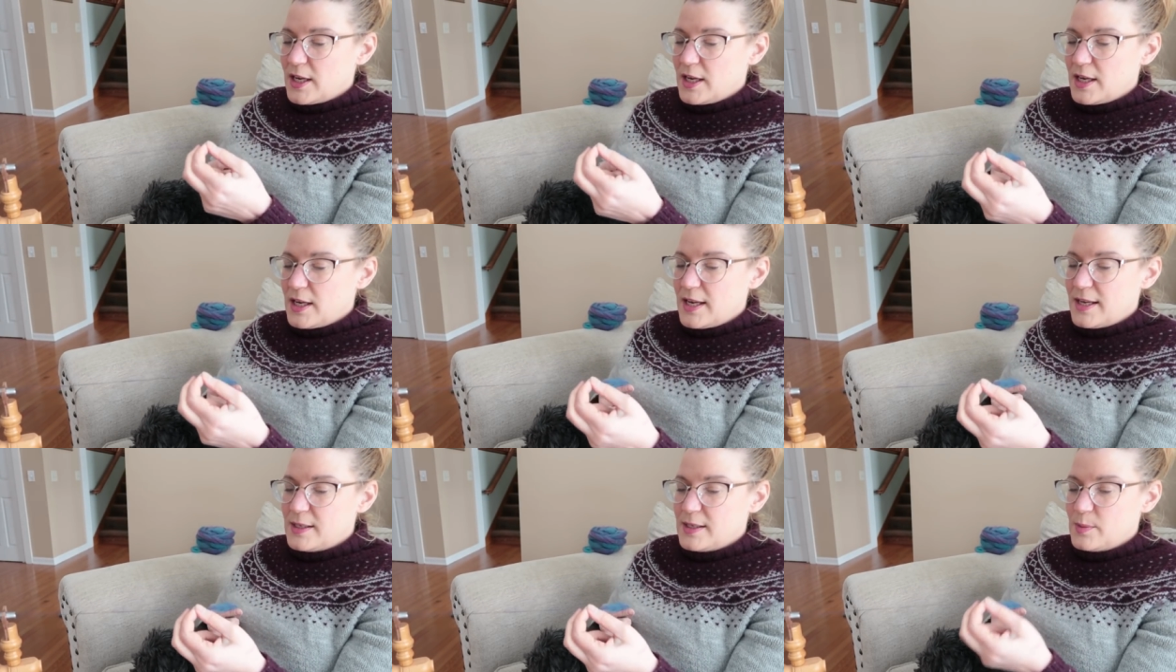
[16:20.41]

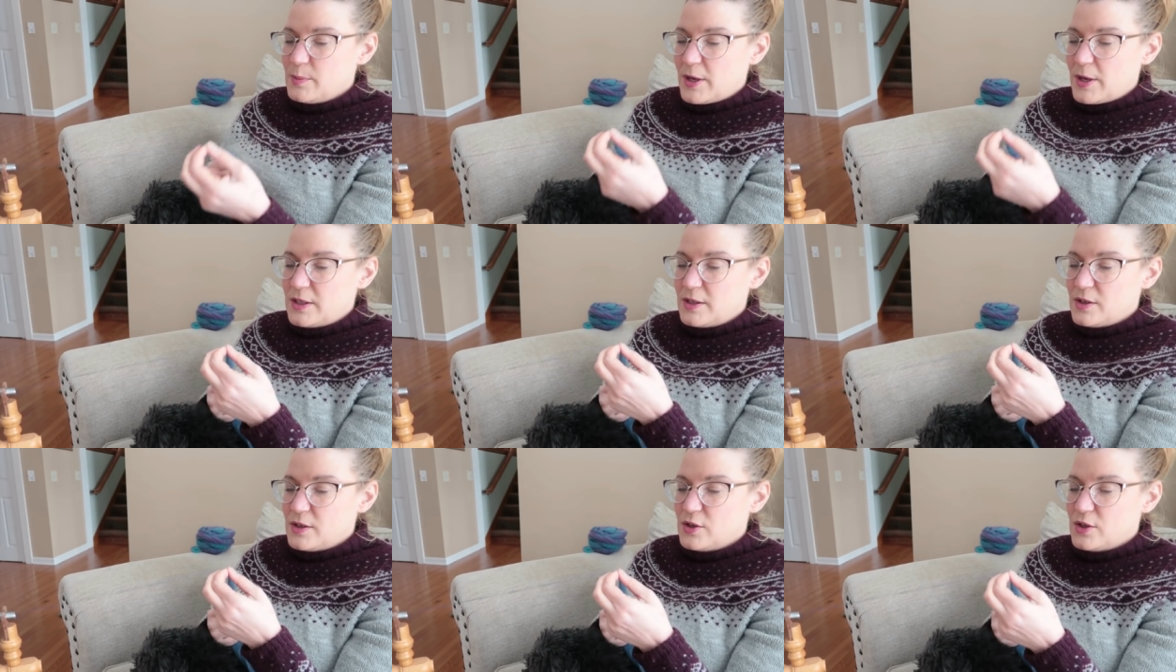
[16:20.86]
It has
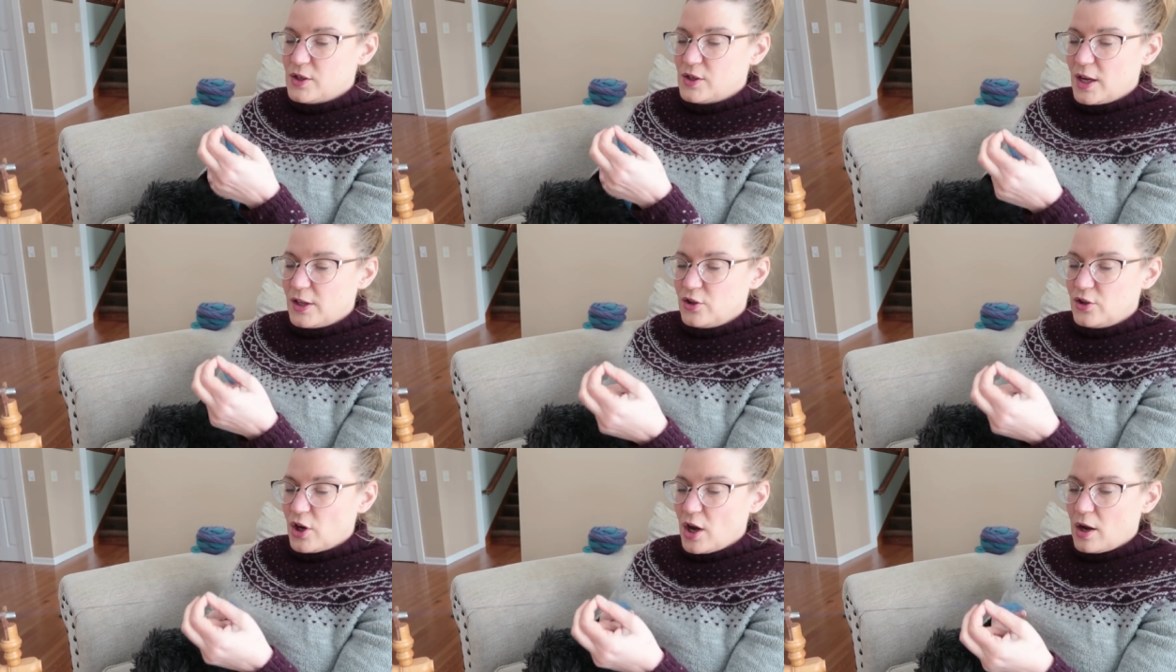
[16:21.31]
been
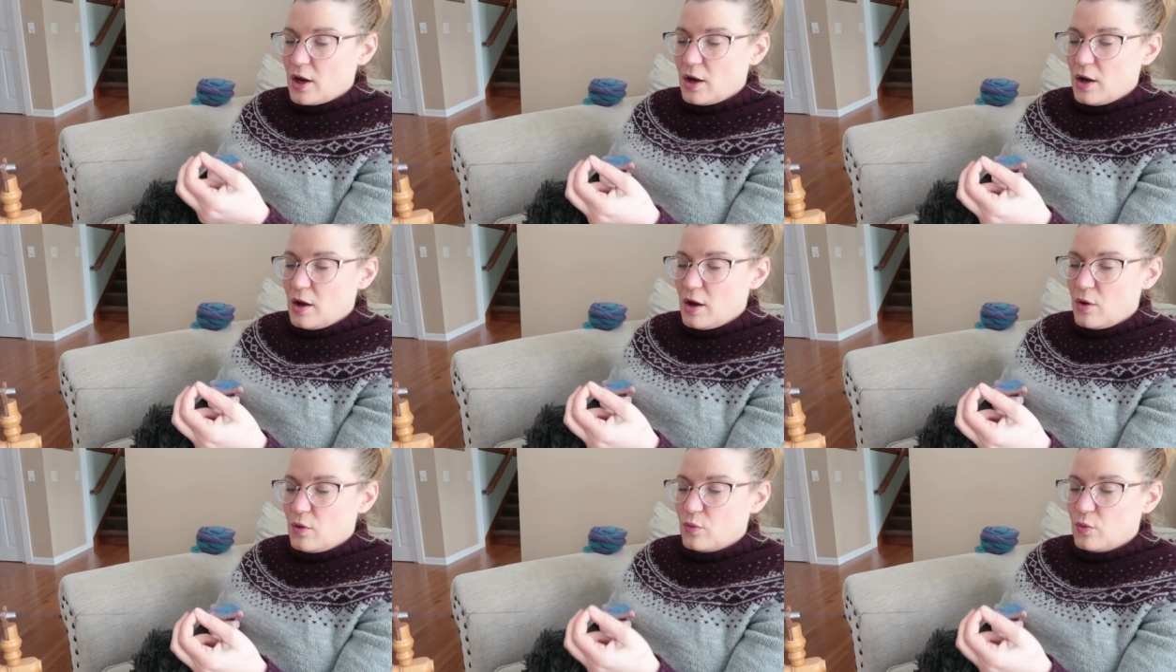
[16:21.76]
such
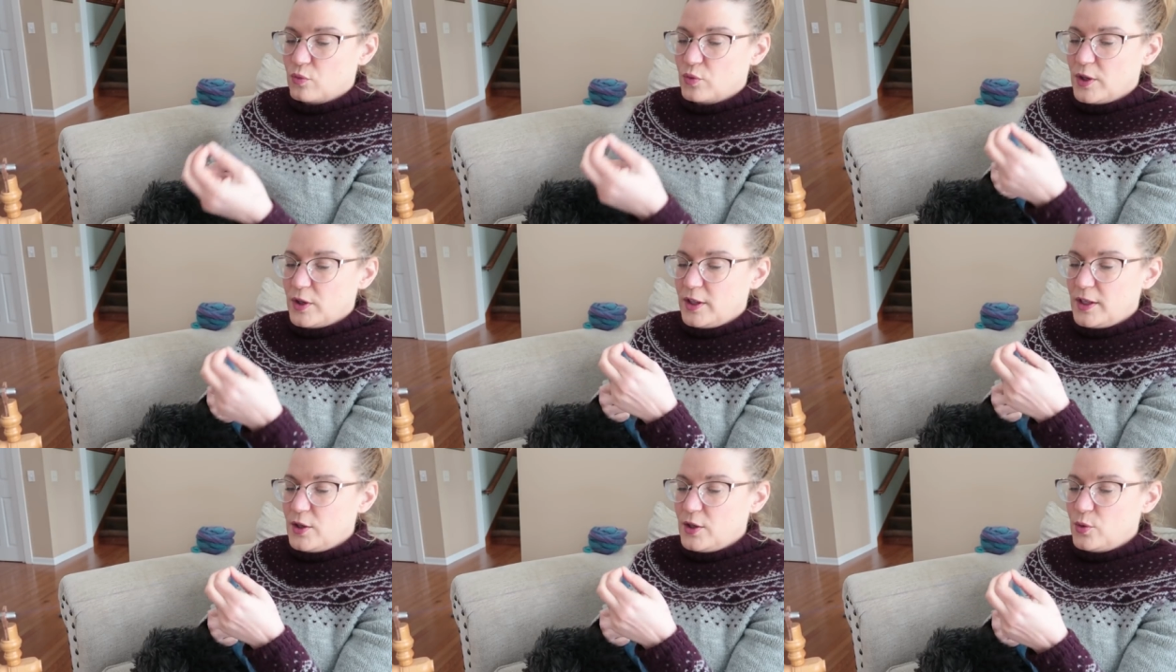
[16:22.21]
a
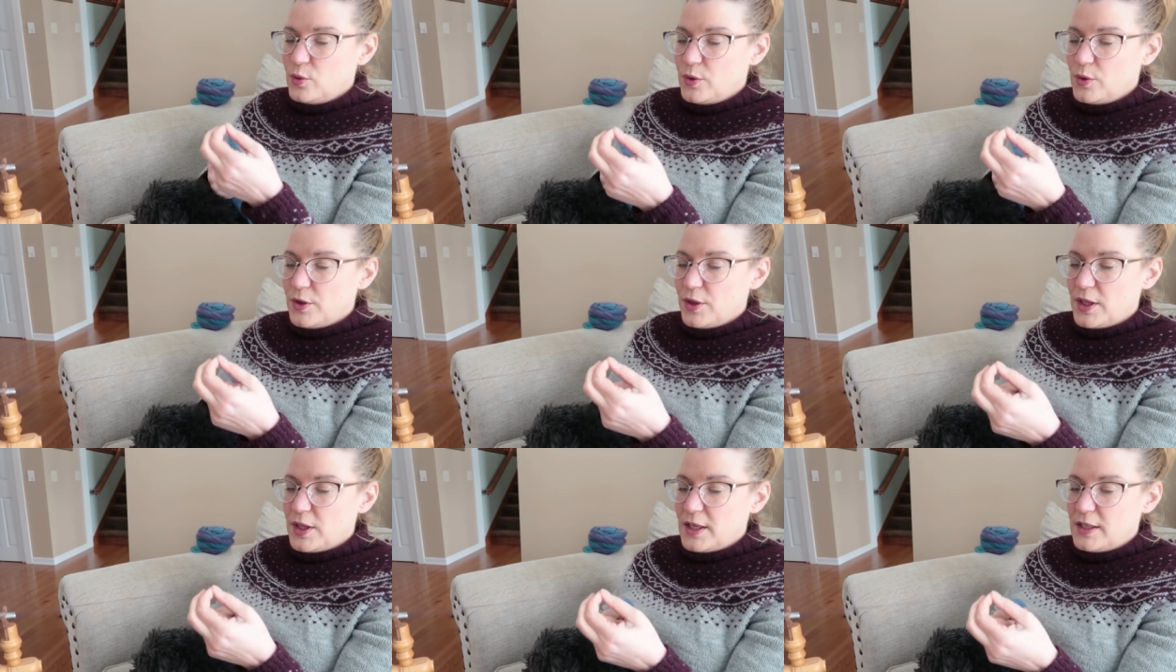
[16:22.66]
really
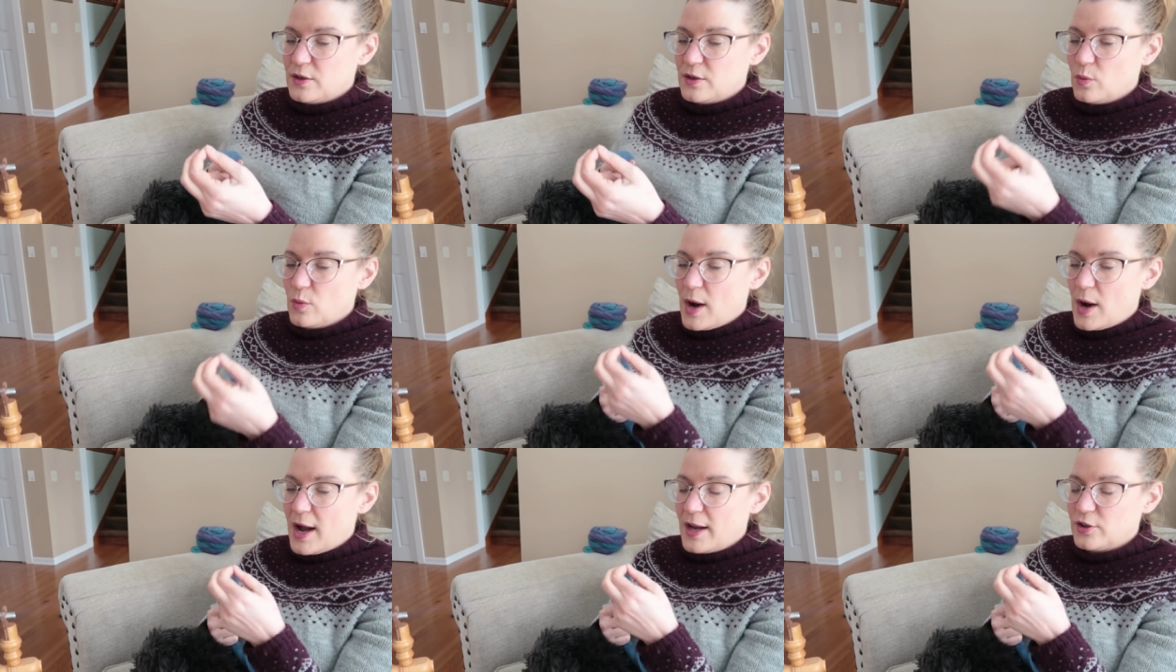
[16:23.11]
cool thing to
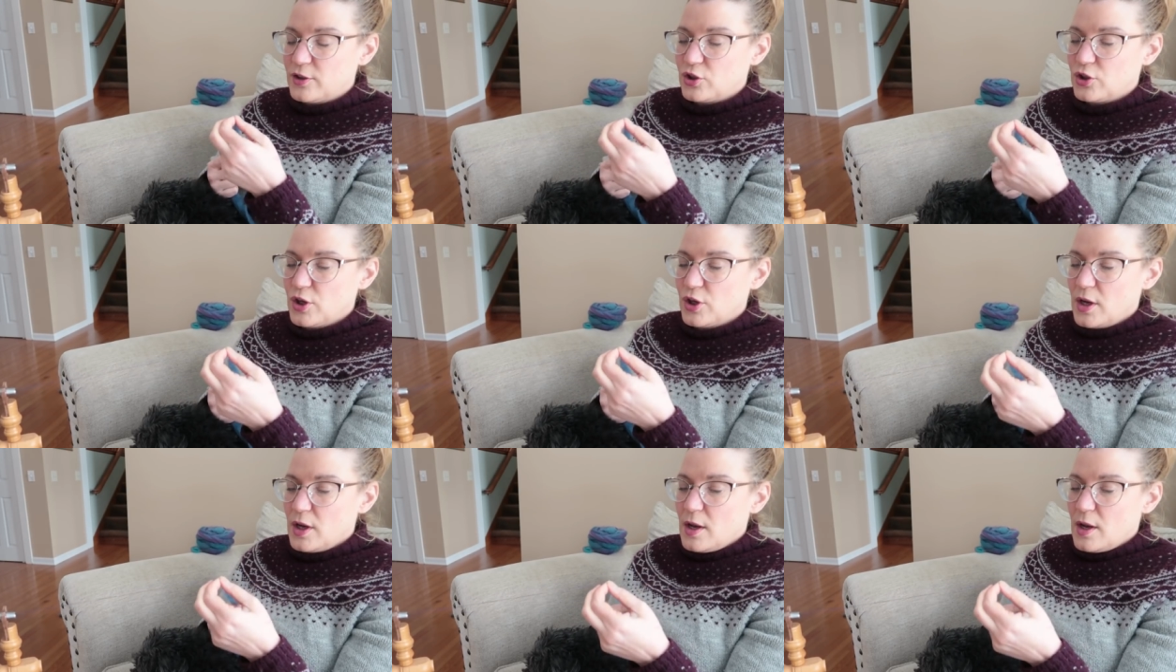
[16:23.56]

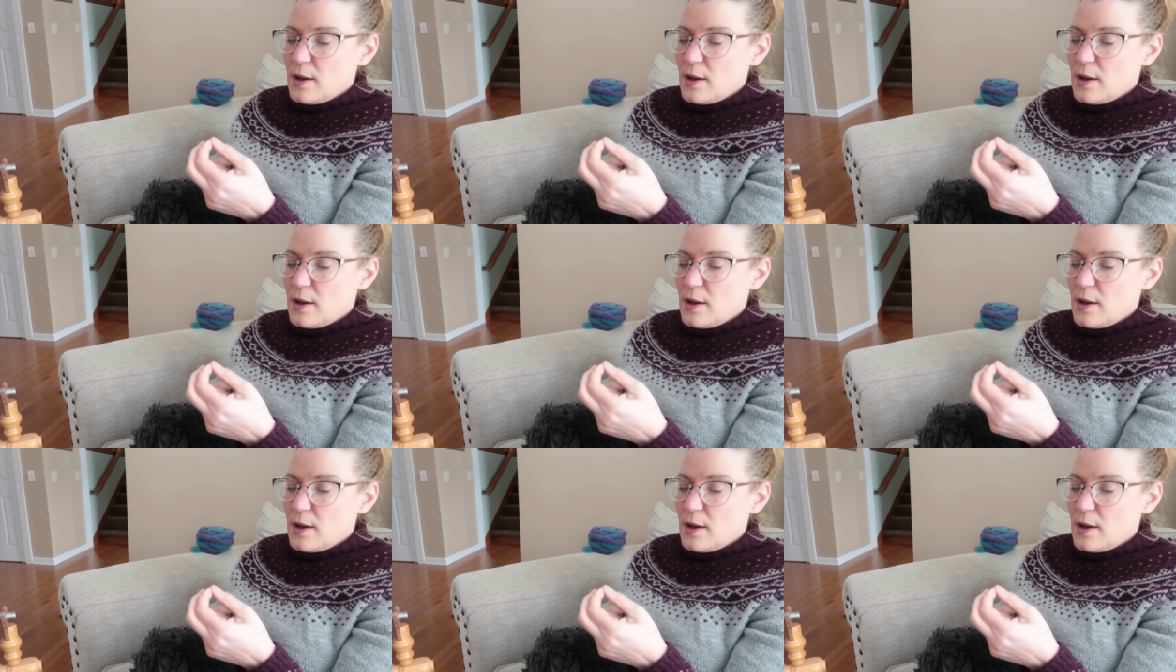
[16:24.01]
watch